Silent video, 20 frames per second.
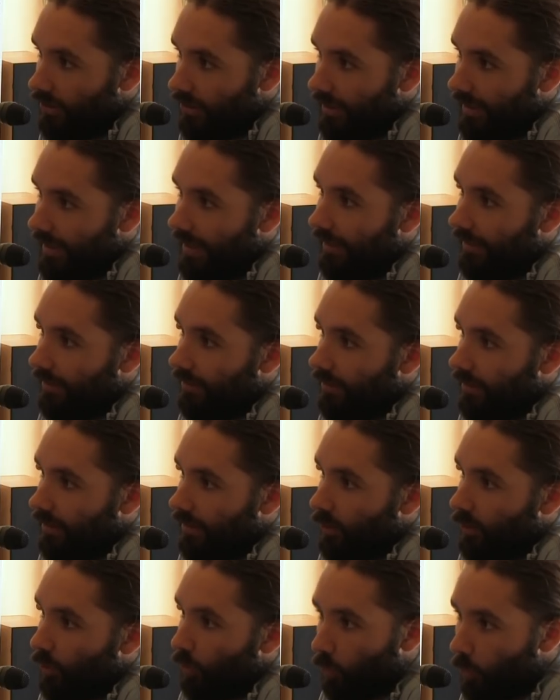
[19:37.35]
you can get
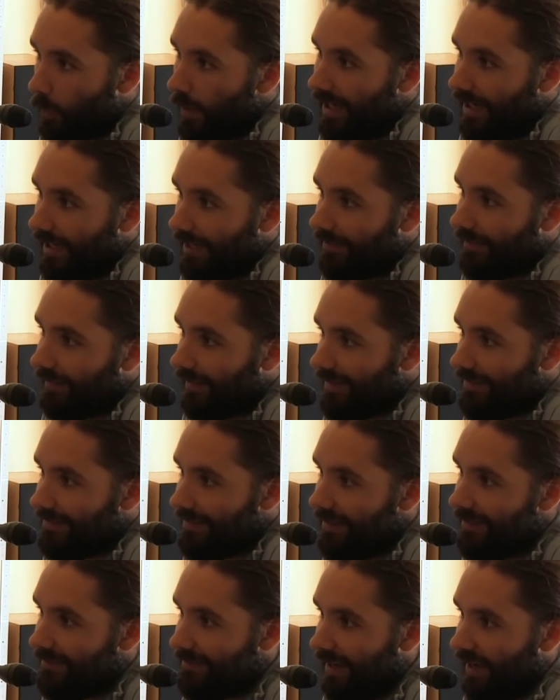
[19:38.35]
weirdly
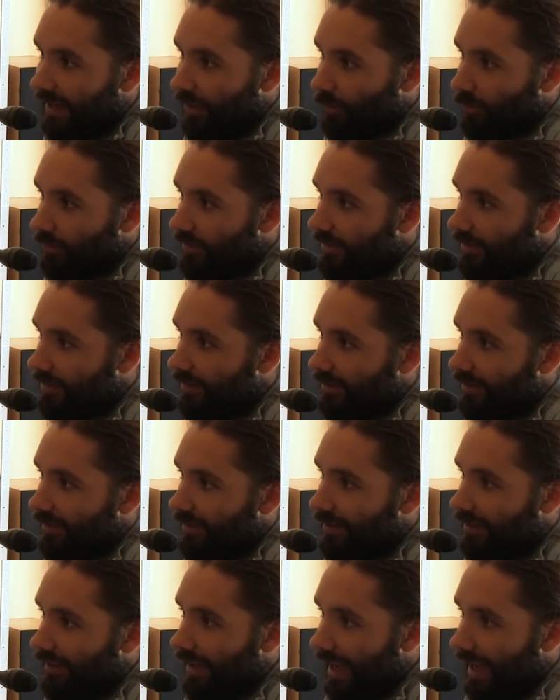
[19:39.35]
detailed mm.